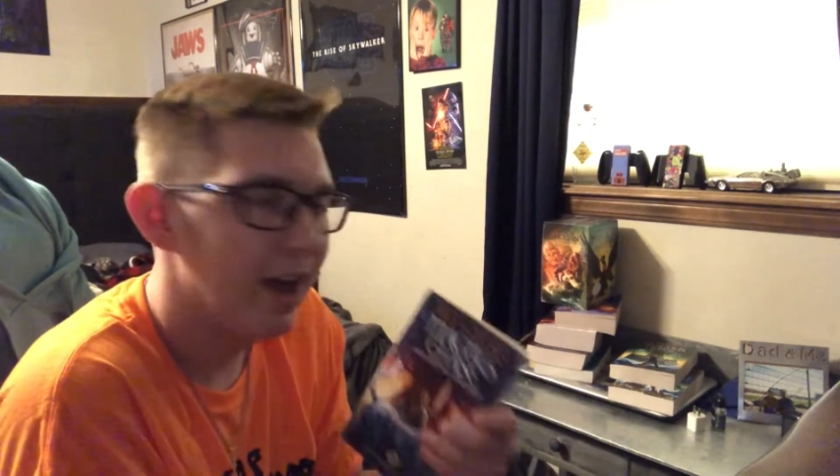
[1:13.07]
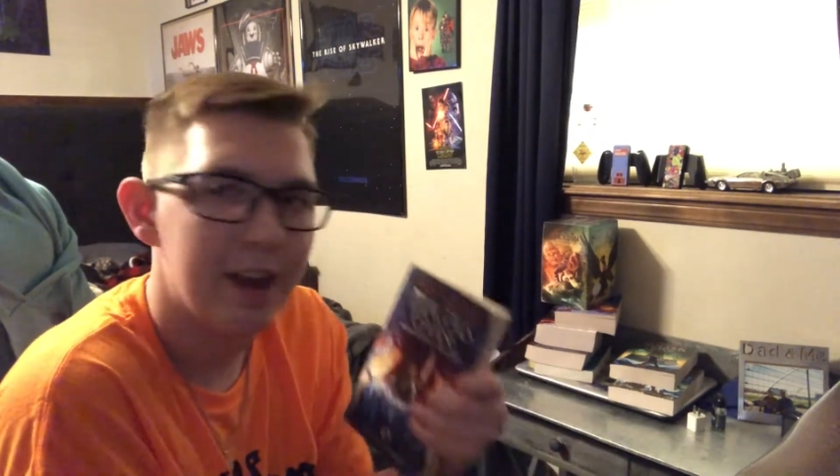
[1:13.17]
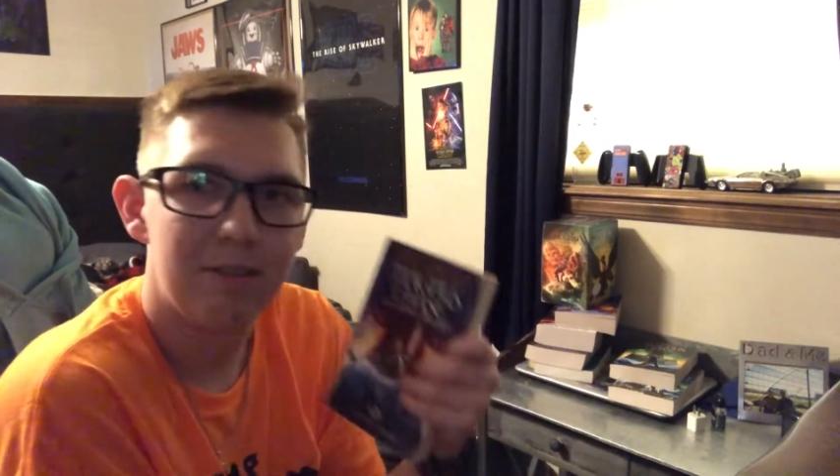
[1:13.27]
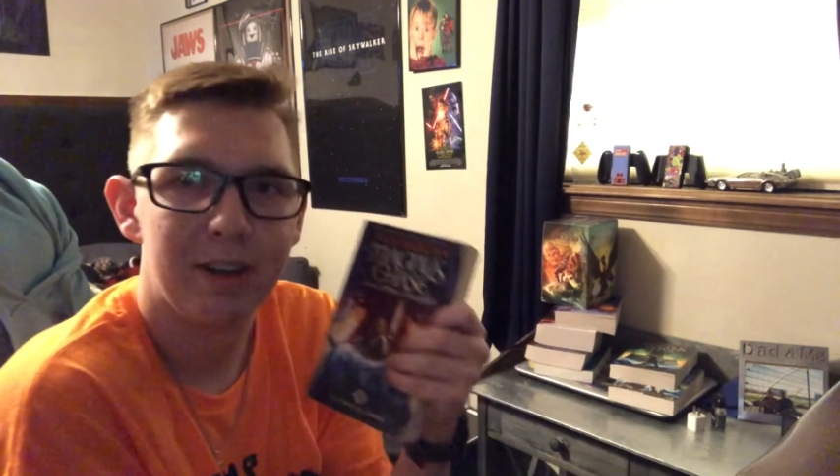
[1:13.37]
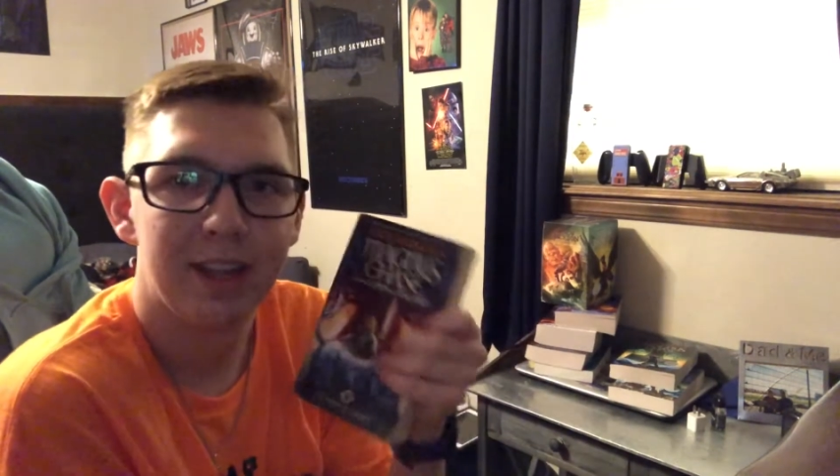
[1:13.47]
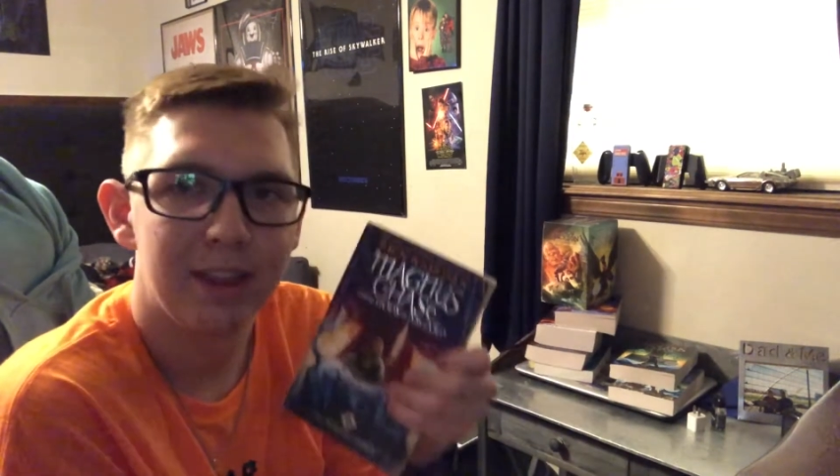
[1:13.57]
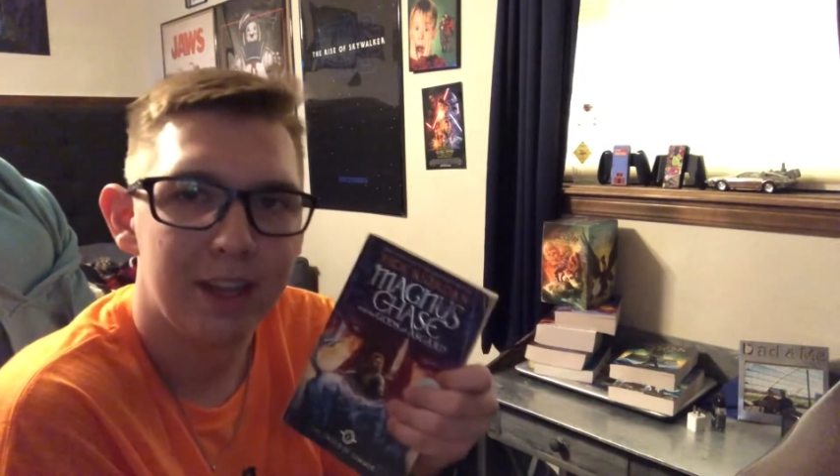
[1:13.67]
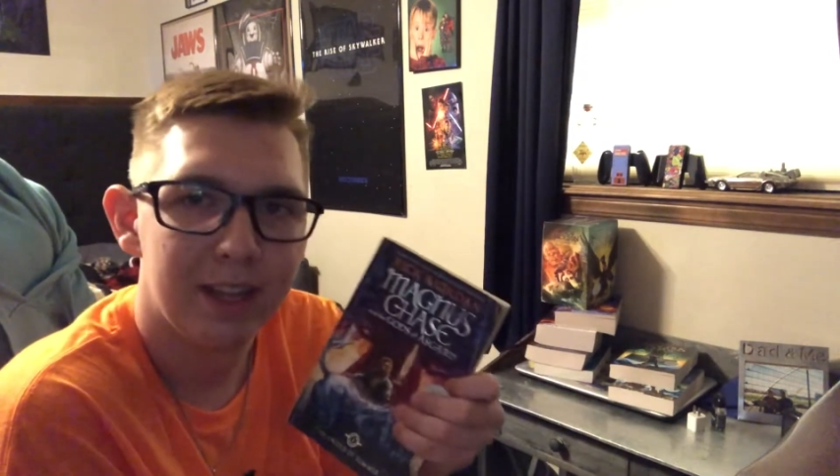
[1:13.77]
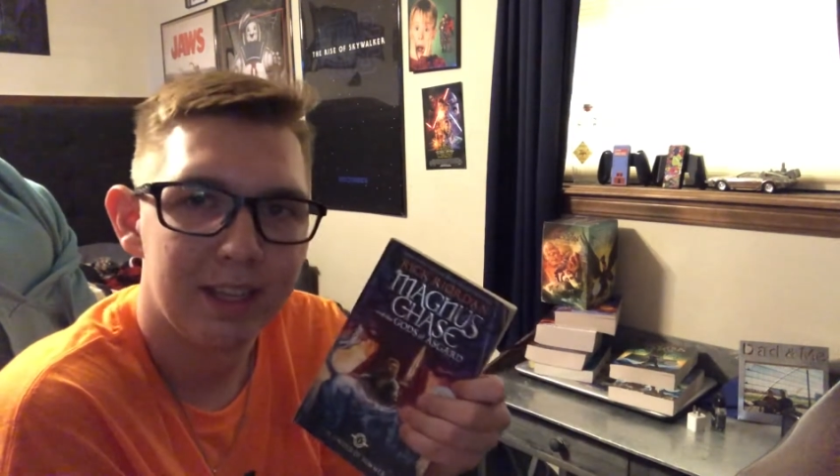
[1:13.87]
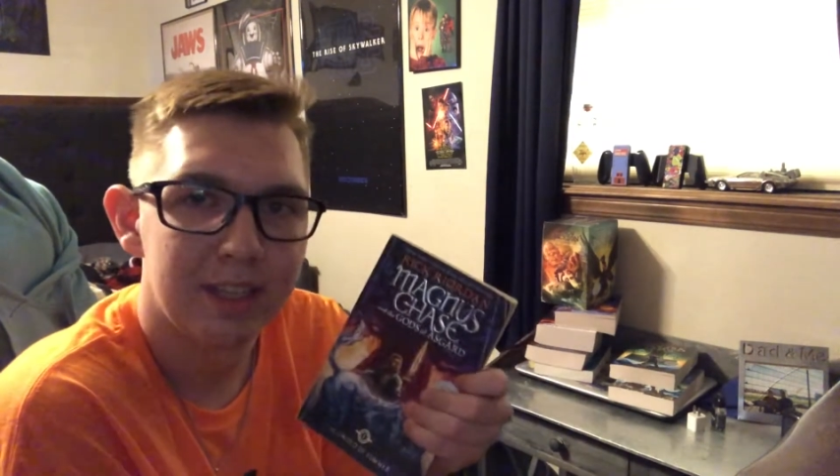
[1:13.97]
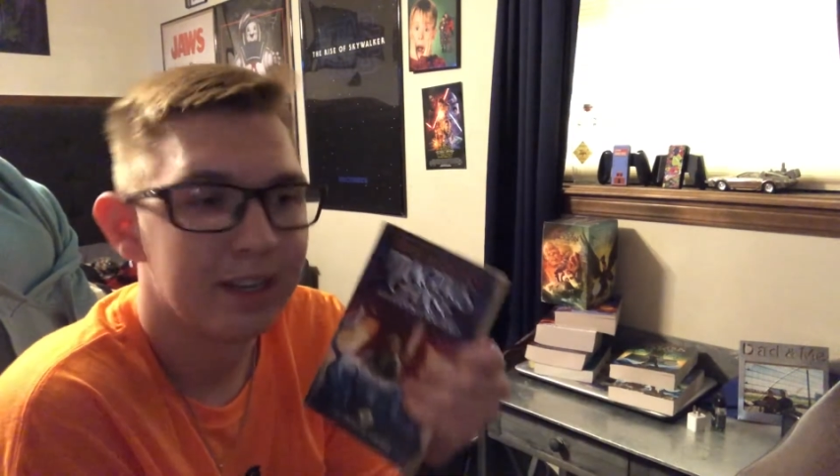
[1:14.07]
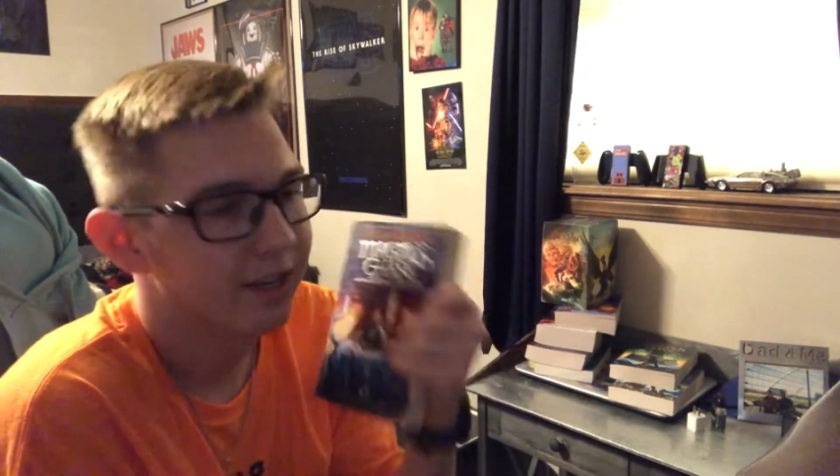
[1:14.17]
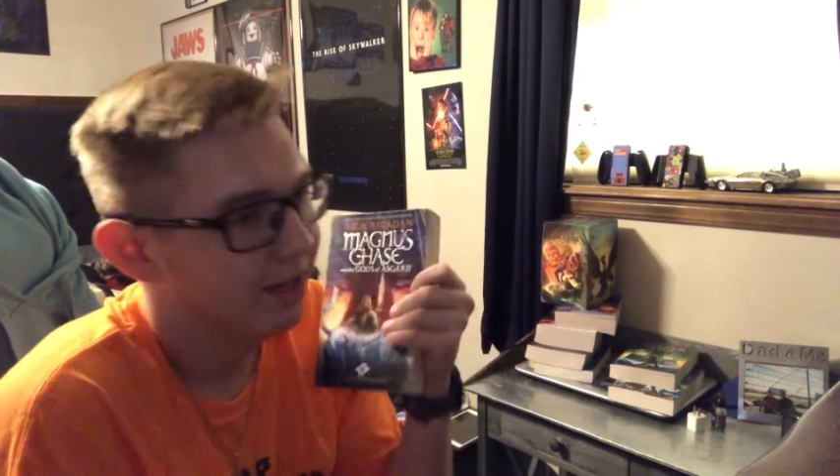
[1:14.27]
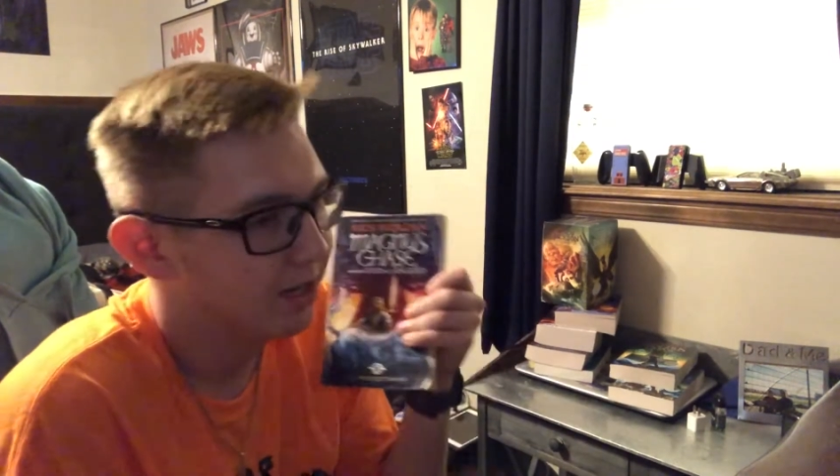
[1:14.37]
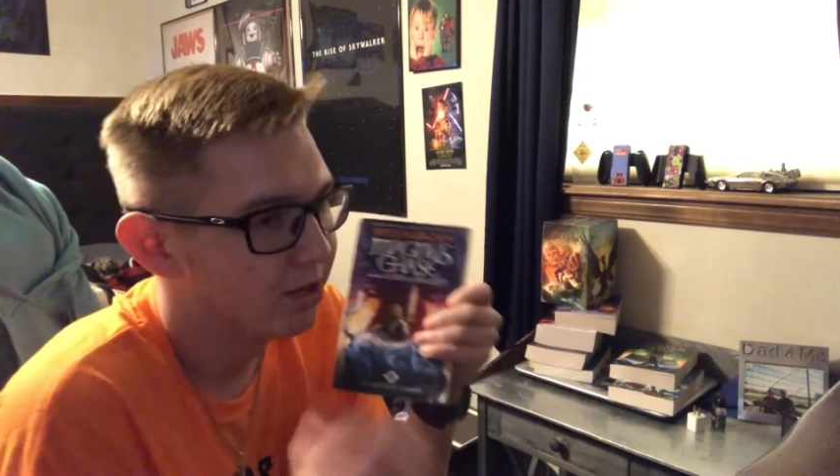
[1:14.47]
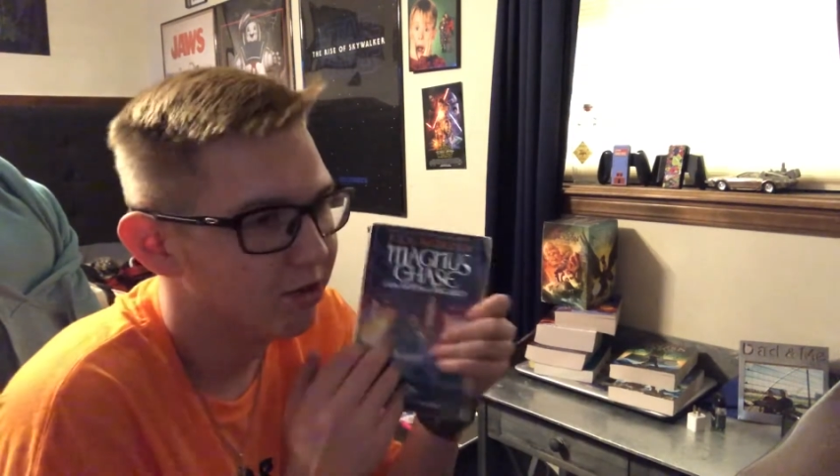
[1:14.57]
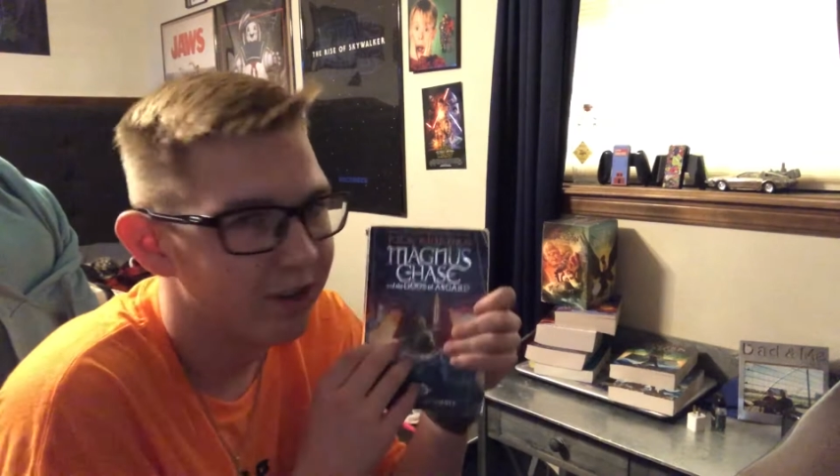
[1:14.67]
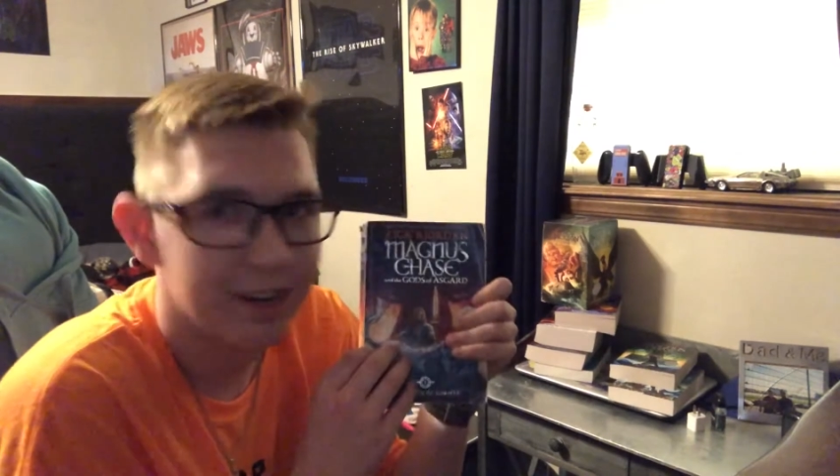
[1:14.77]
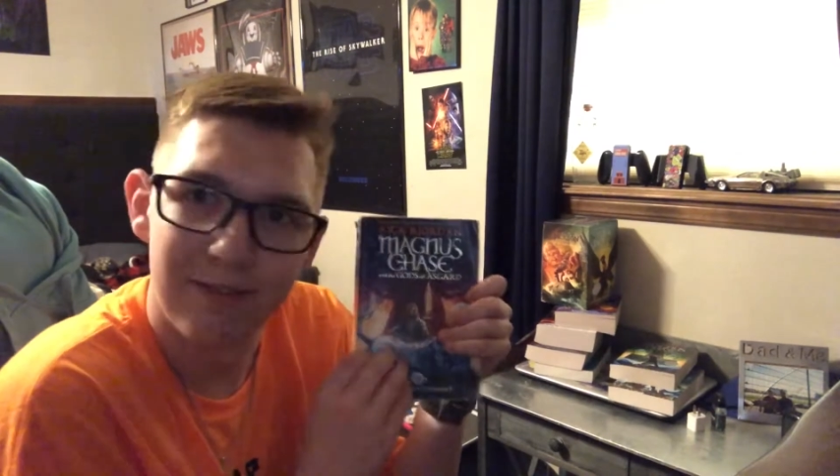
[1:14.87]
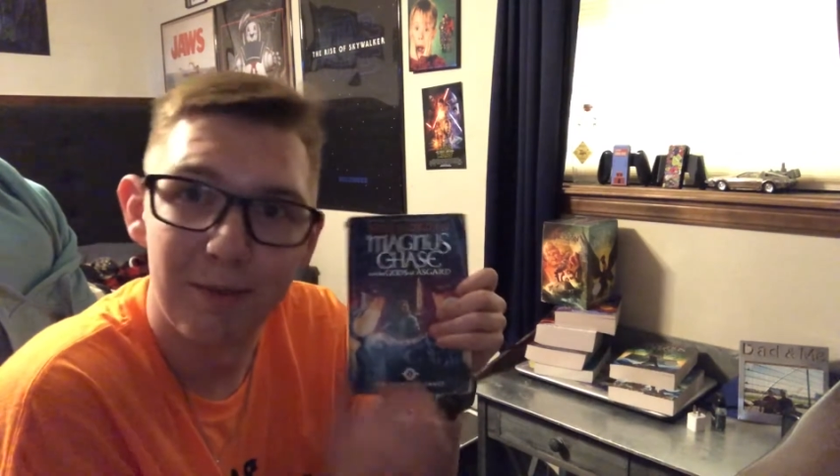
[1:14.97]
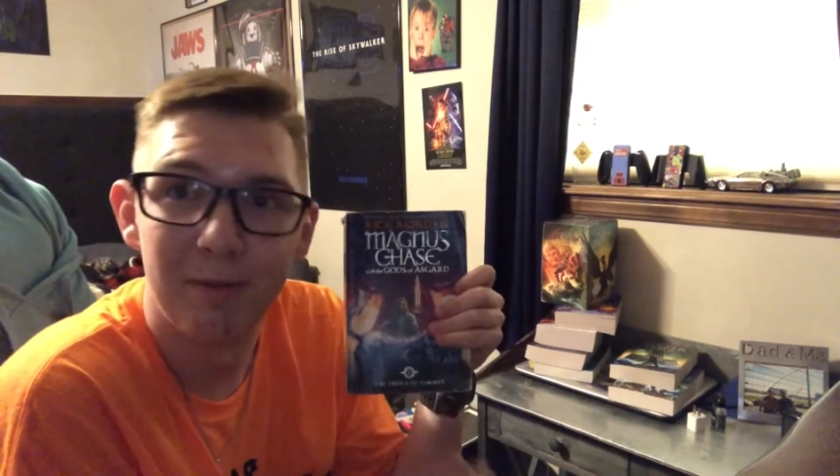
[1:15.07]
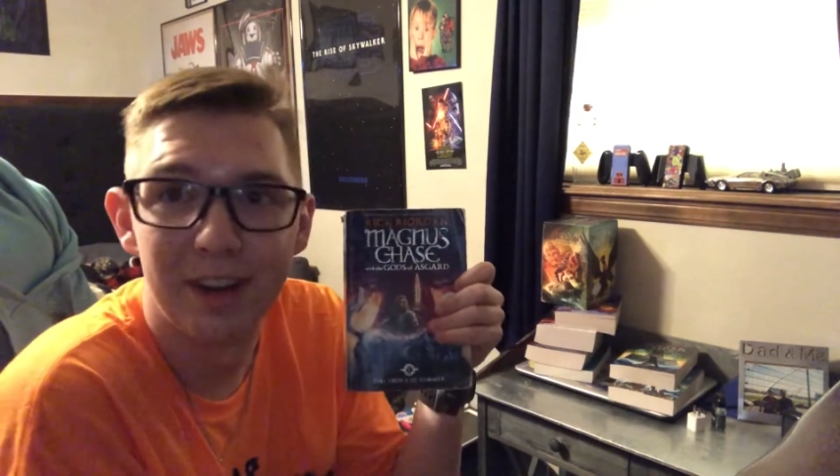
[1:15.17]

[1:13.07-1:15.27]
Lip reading: read this, enjoyed it from what